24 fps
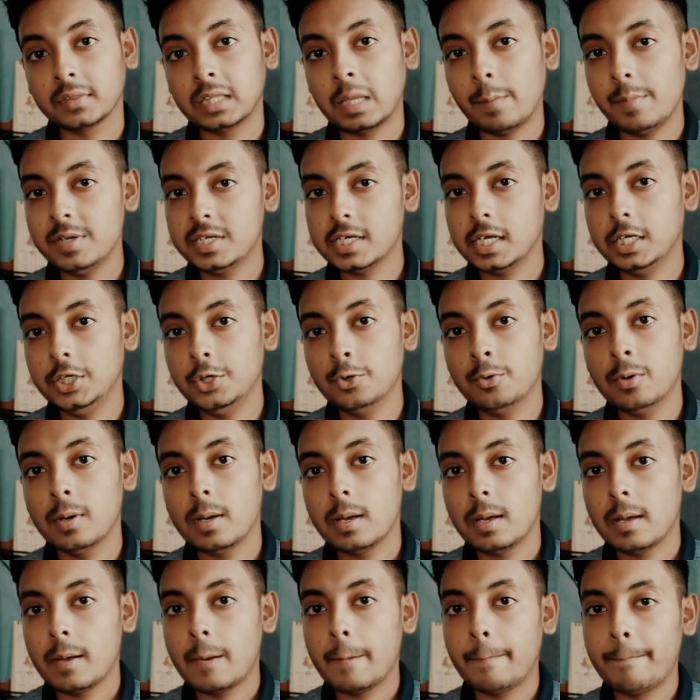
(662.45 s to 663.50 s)
let me tell you,
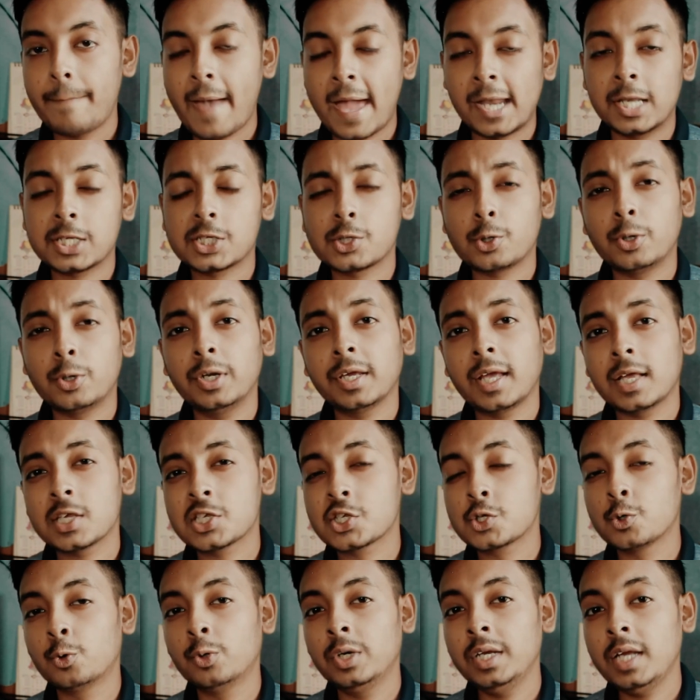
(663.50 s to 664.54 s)
Panasonic and
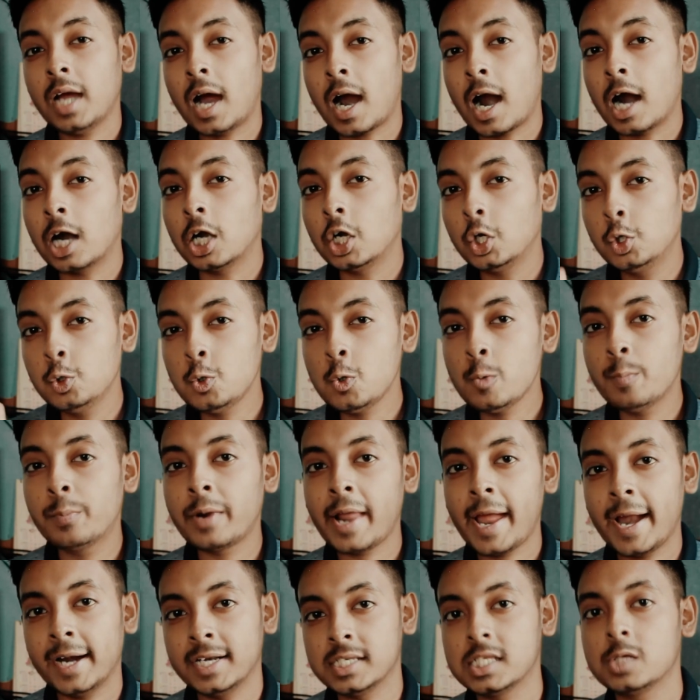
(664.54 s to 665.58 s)
Sony are two
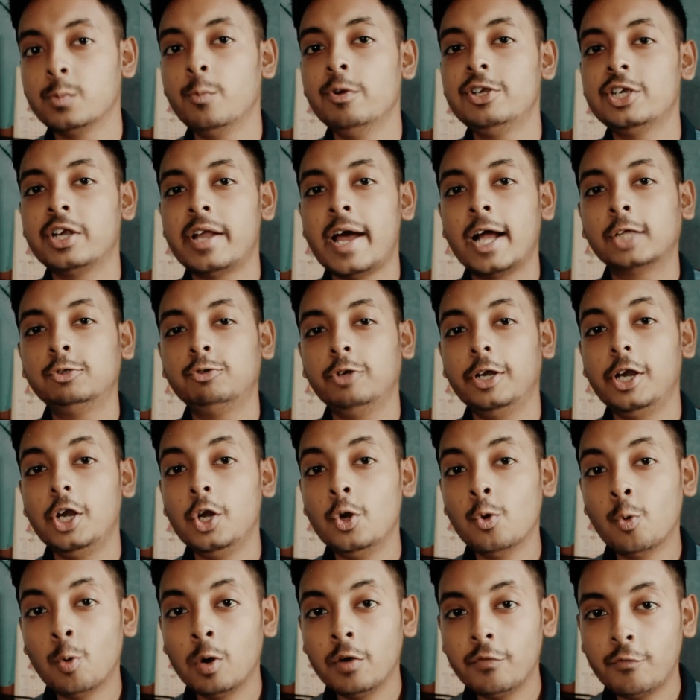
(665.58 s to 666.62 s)
brands which are actually
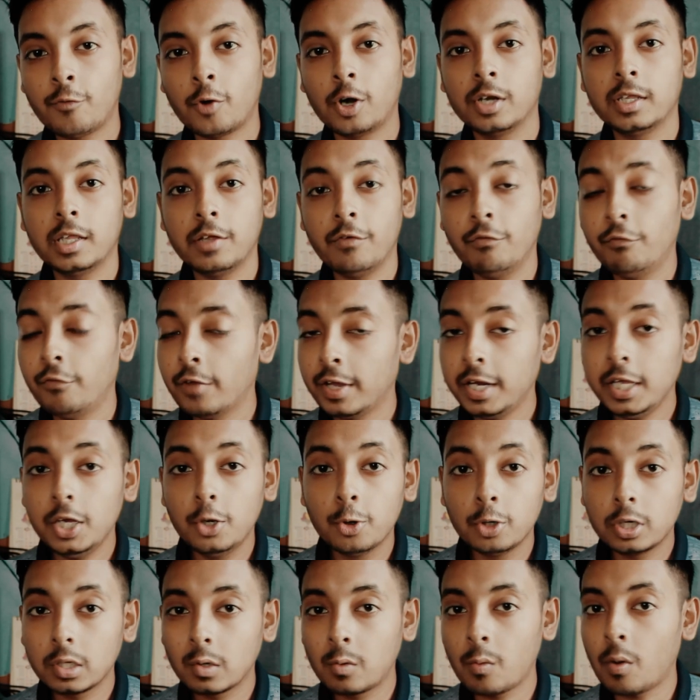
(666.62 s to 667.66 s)
known for their very
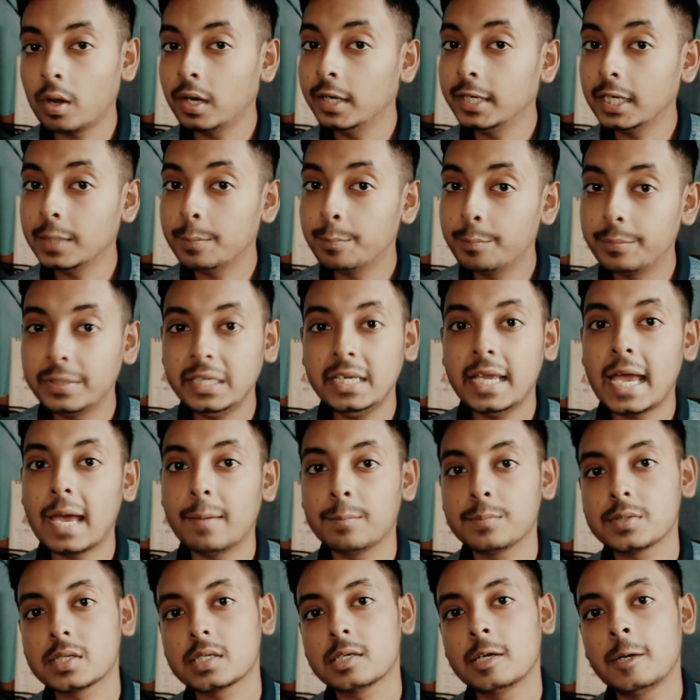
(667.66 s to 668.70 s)
good quality
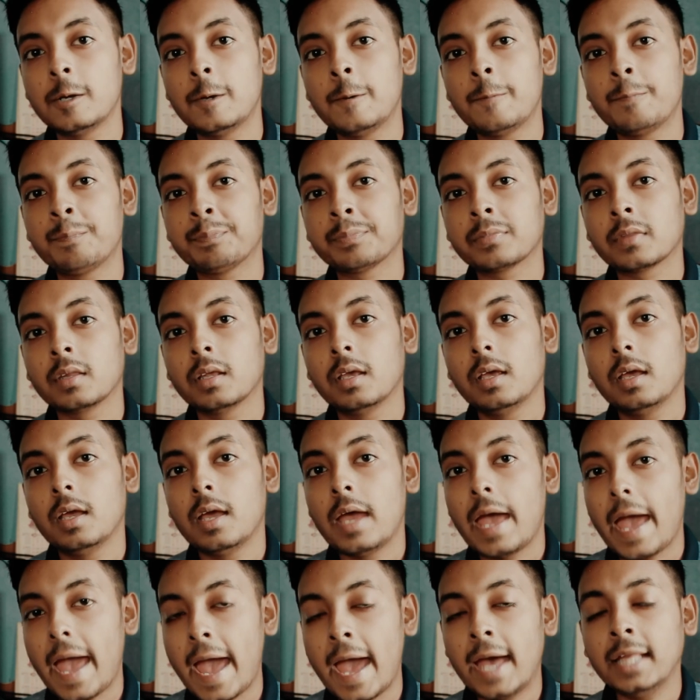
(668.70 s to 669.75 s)
preamps,
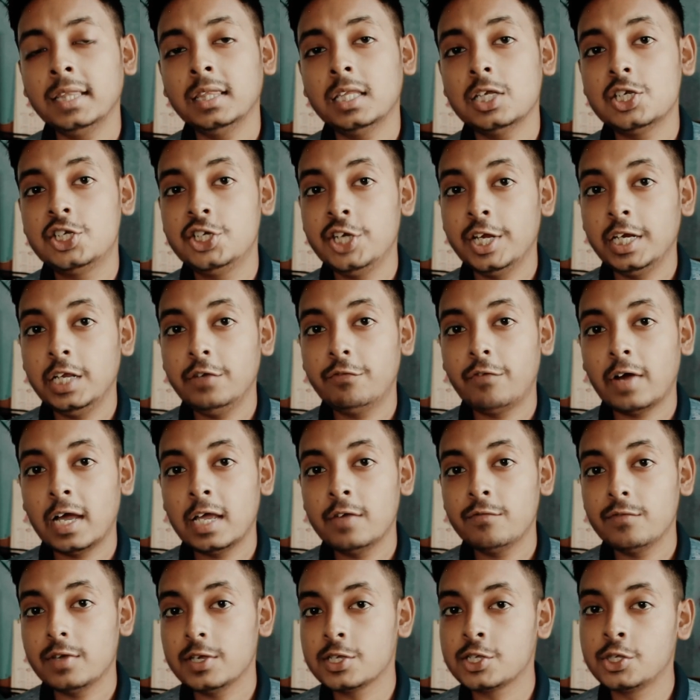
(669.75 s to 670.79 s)
and the
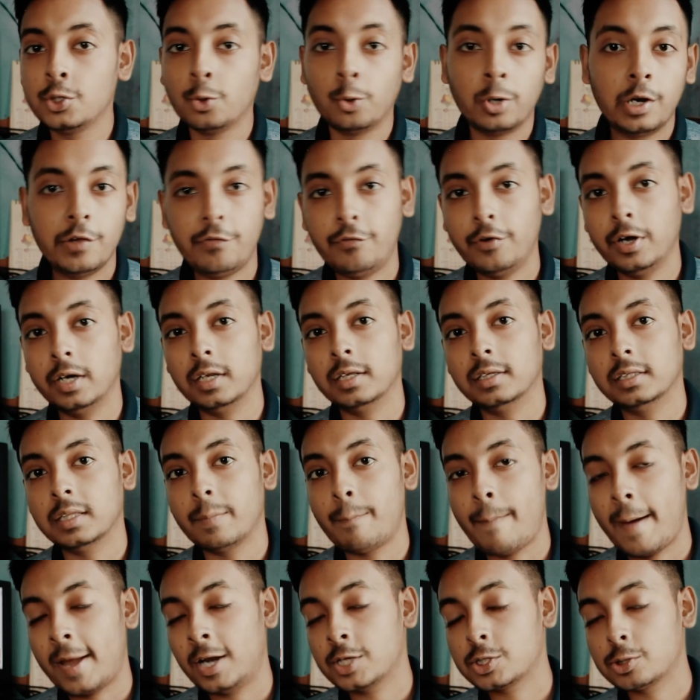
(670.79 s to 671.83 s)
G85 is no different. The
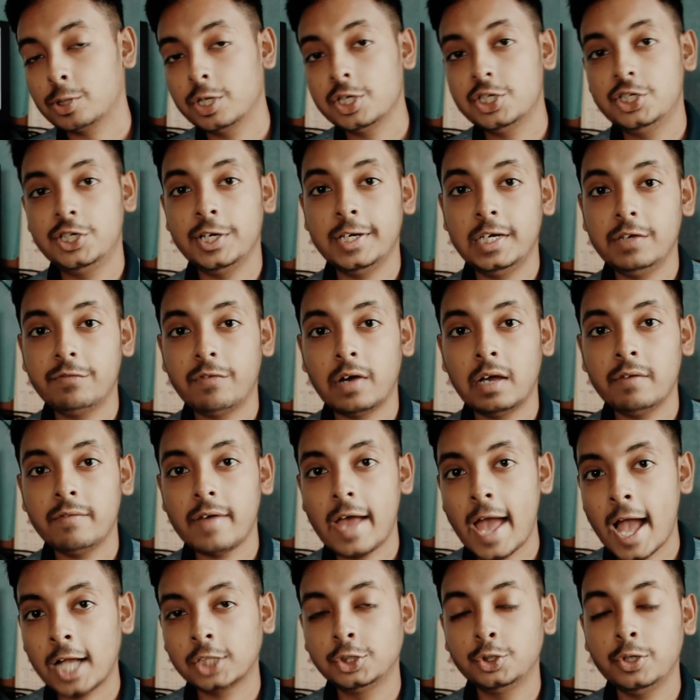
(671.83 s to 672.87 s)
Panasonic G85
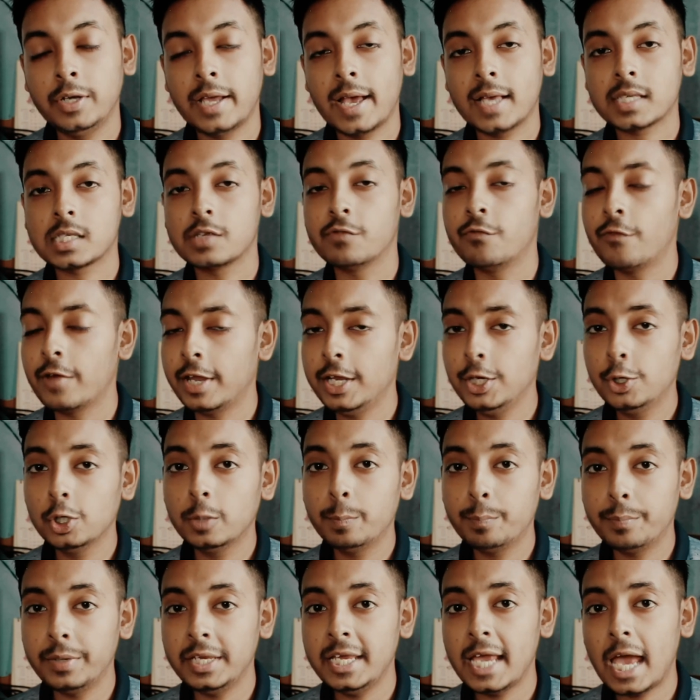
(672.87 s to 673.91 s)
actually has very
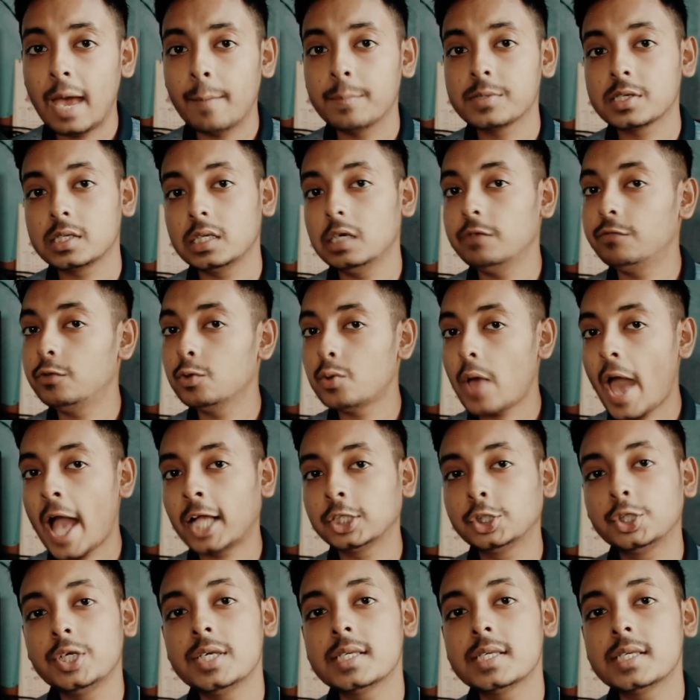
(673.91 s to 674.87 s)
good preamps. If you actually